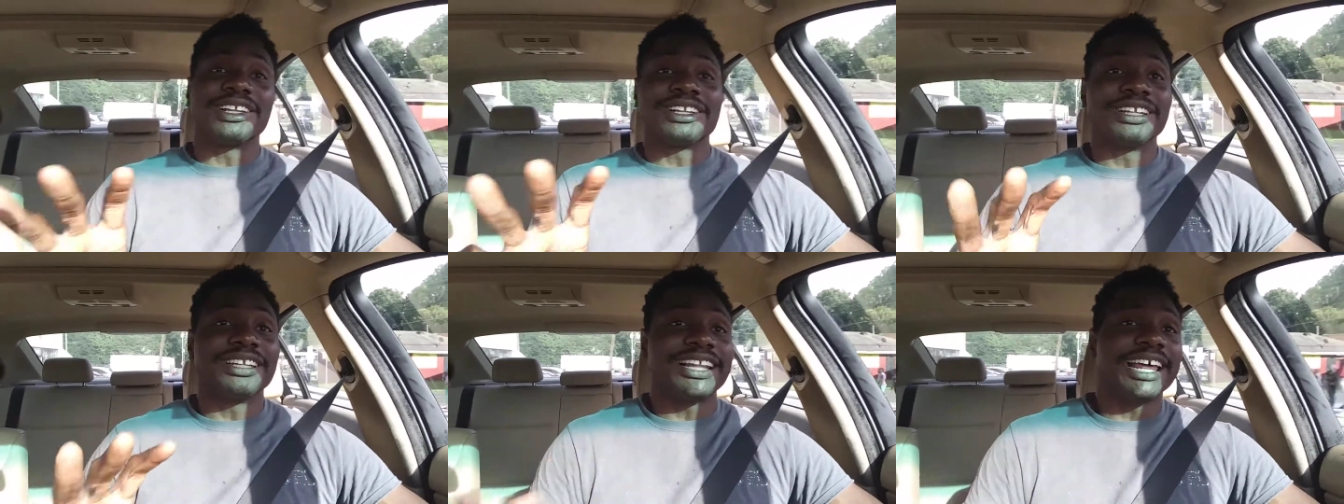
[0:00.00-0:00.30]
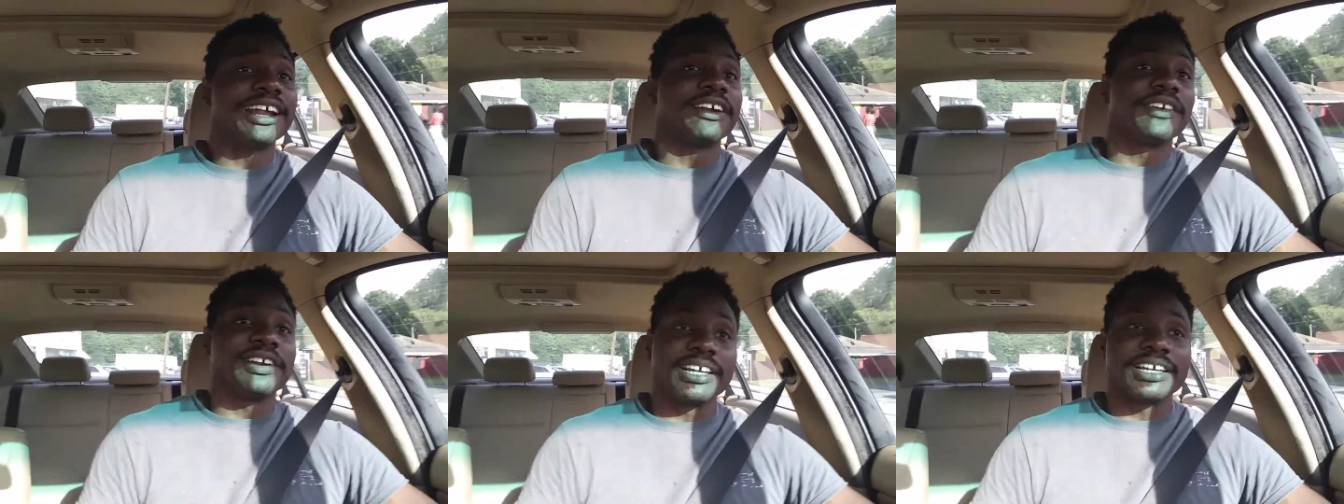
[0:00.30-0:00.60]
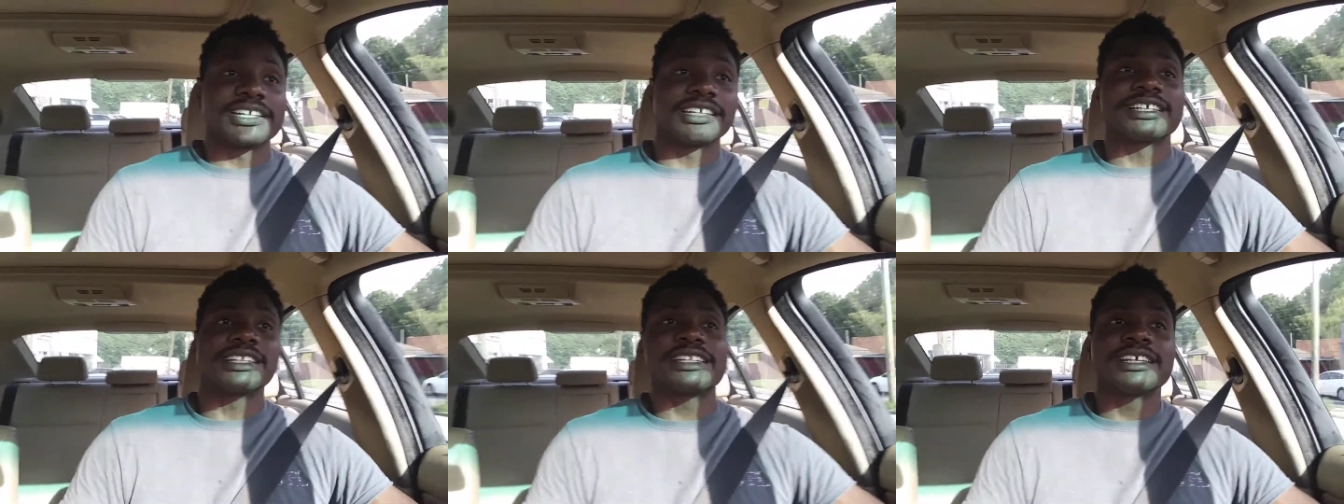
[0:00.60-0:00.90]

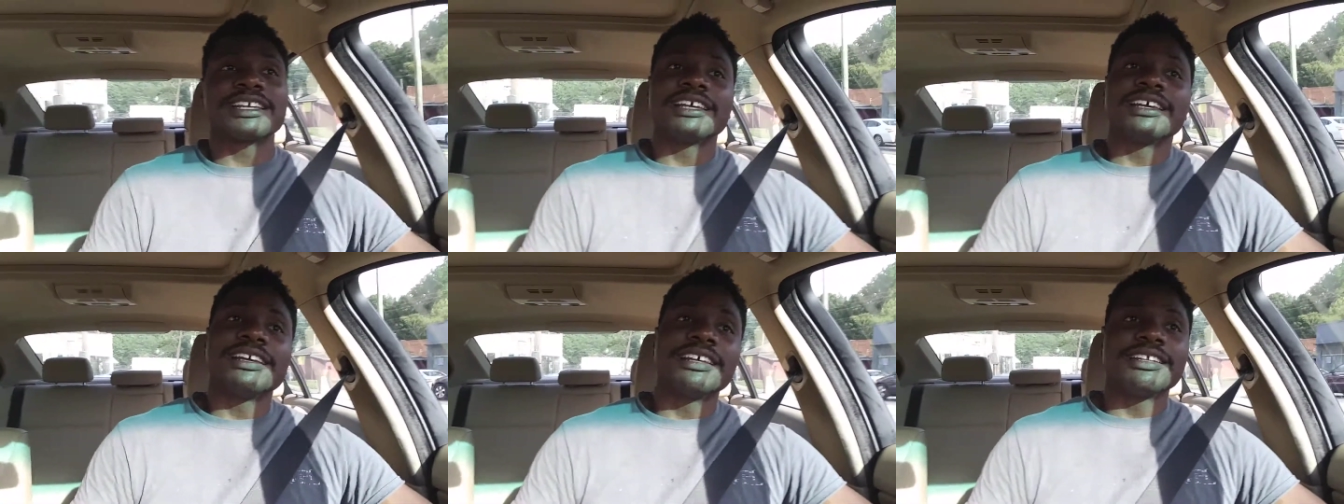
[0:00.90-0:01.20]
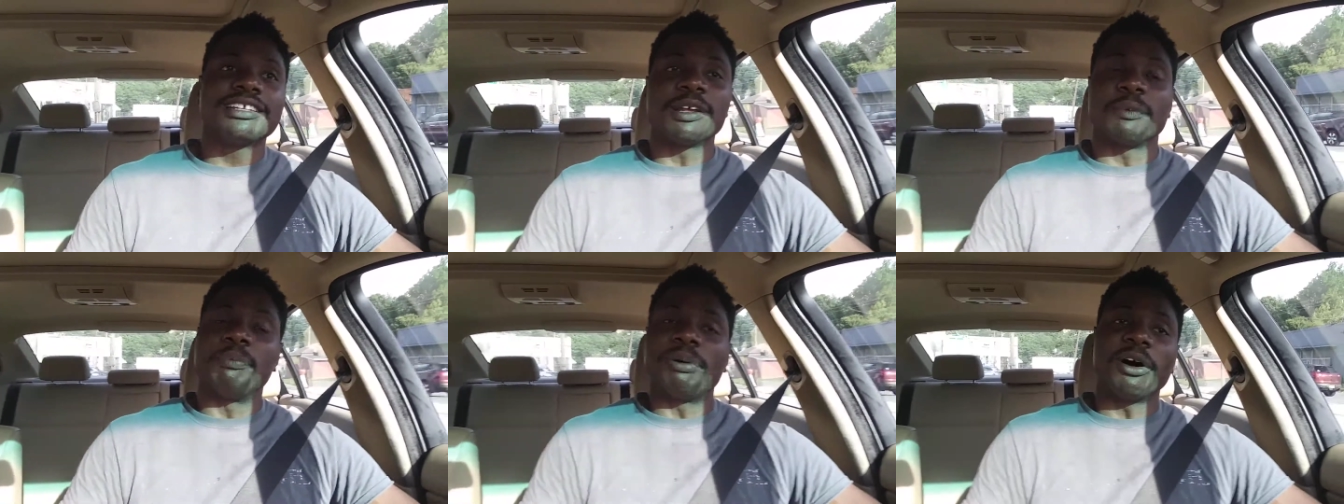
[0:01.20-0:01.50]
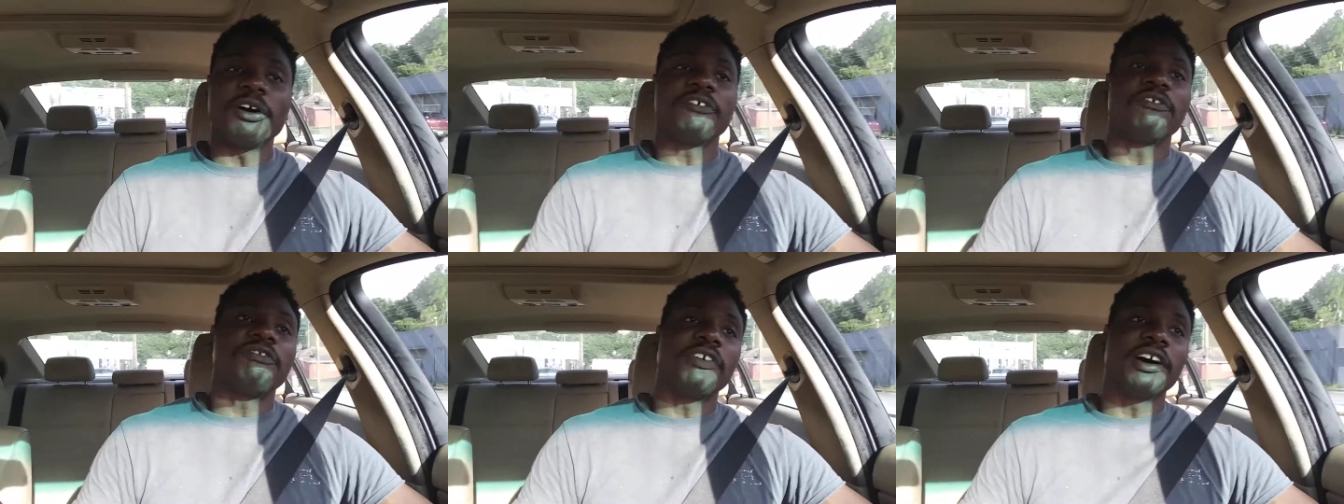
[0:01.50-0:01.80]
hilarious to
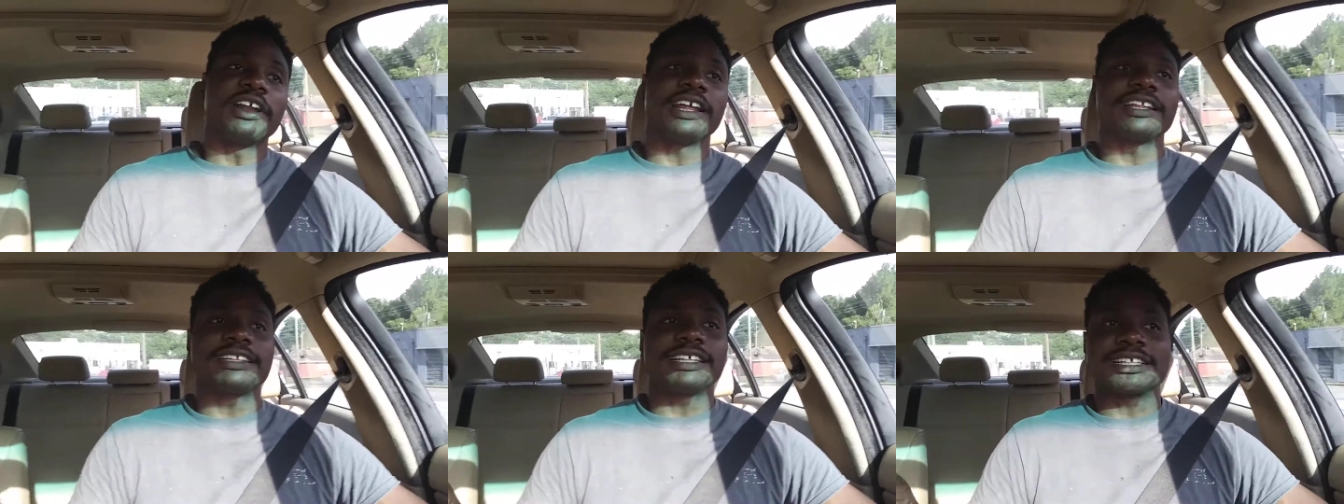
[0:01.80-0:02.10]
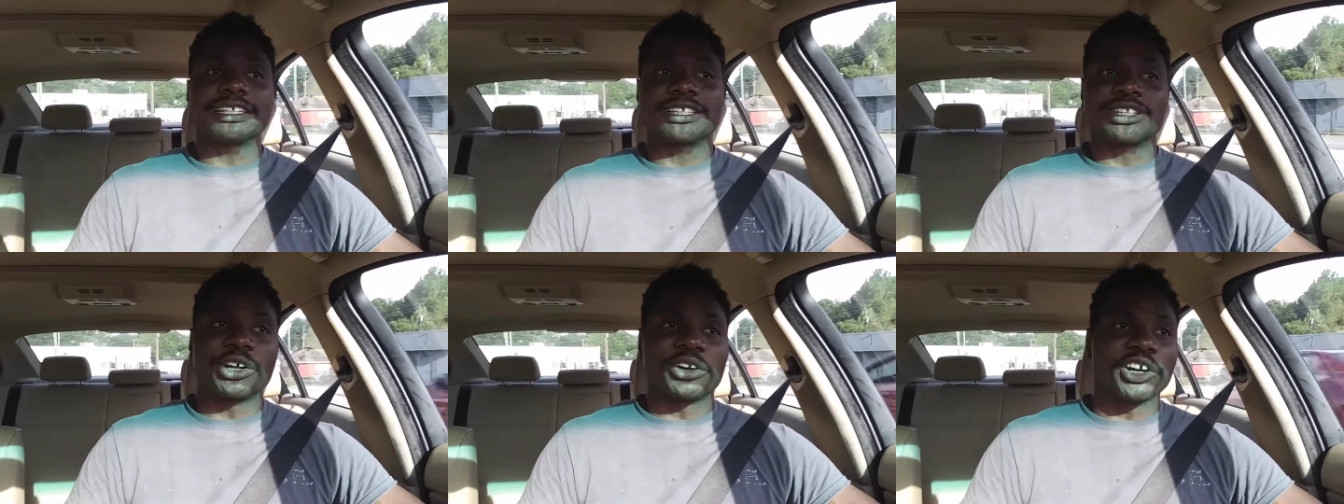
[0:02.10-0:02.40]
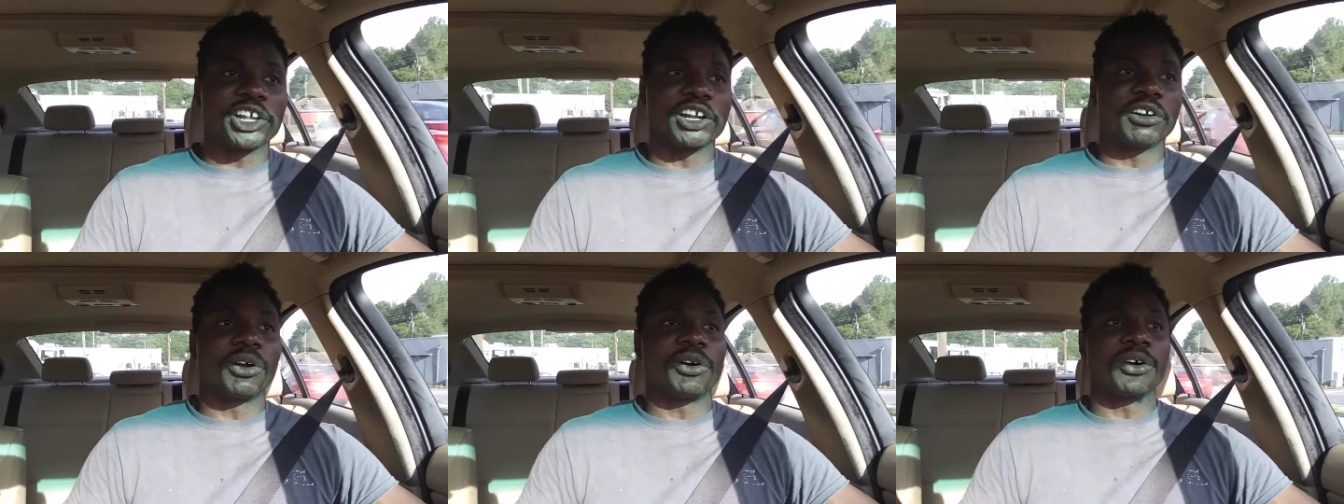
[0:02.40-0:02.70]
poke fun at this
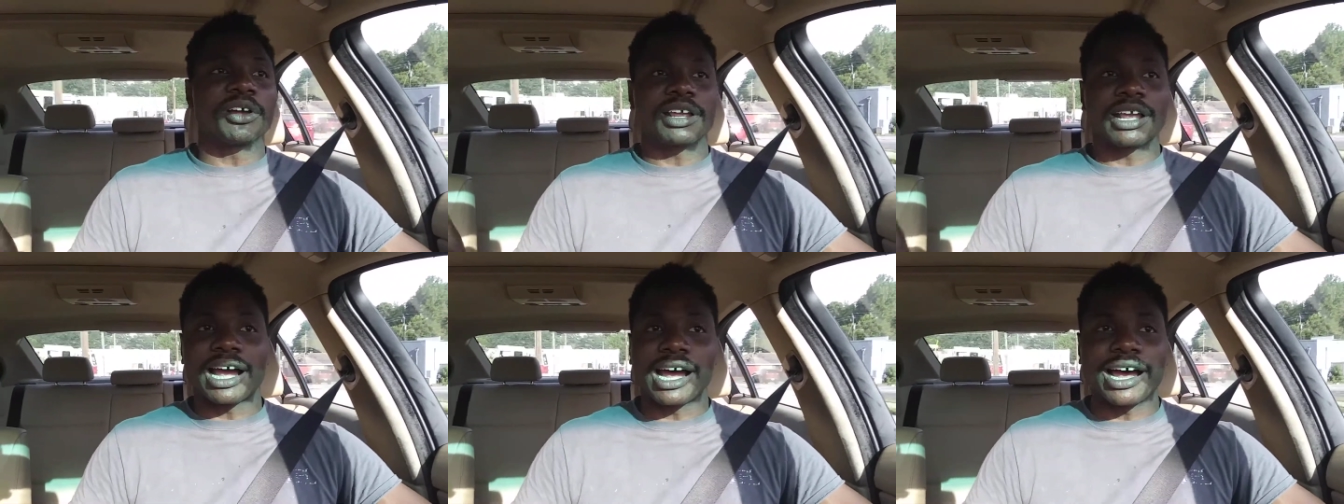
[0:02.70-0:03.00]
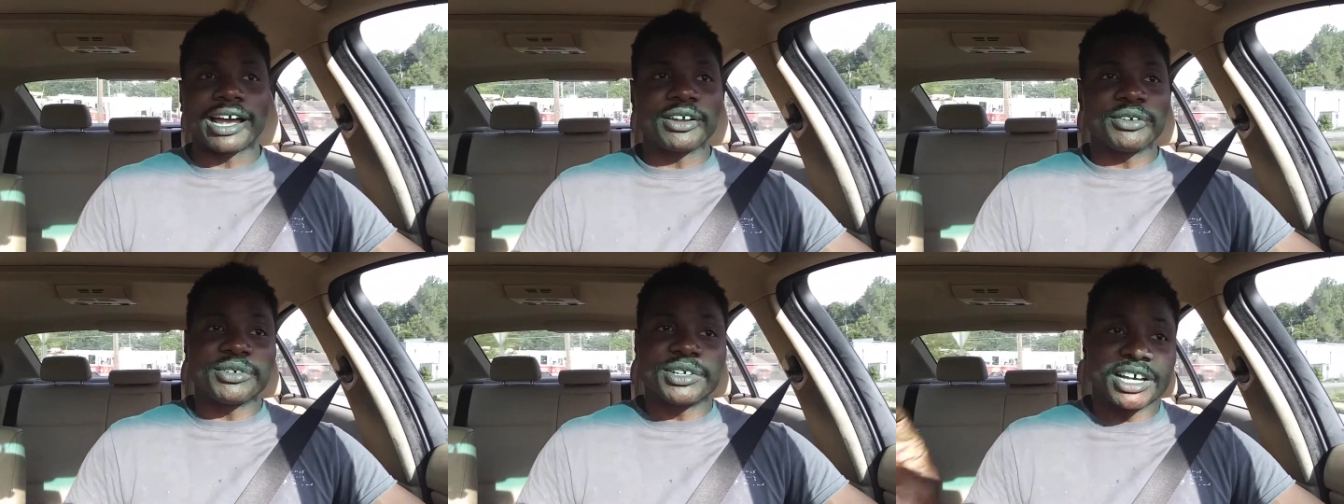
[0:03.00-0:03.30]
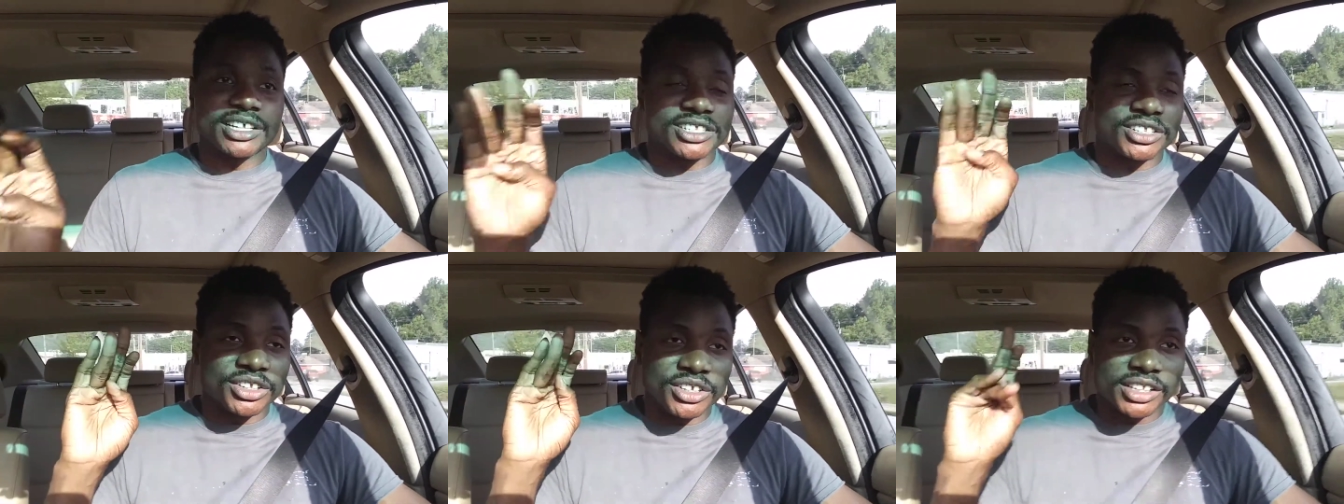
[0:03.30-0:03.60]
30-year-old guy who
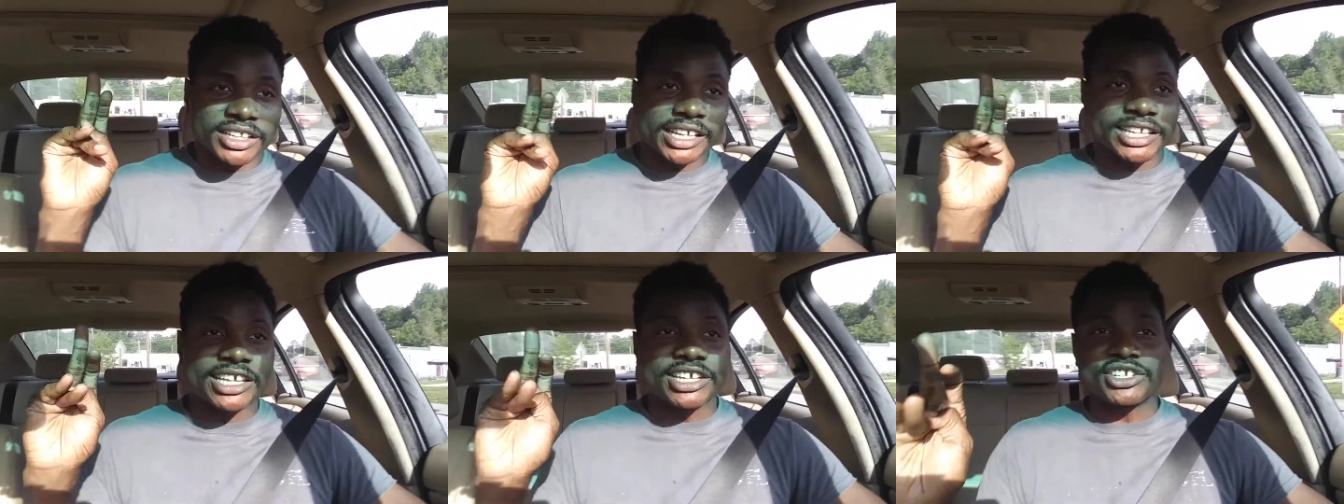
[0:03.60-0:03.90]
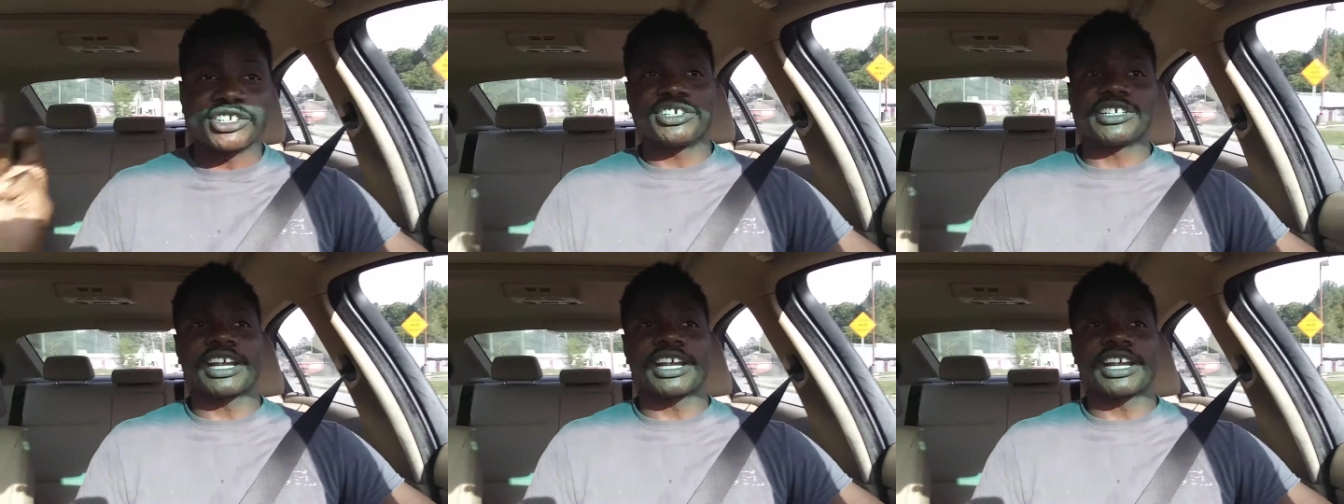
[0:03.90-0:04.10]
doesn't look like he's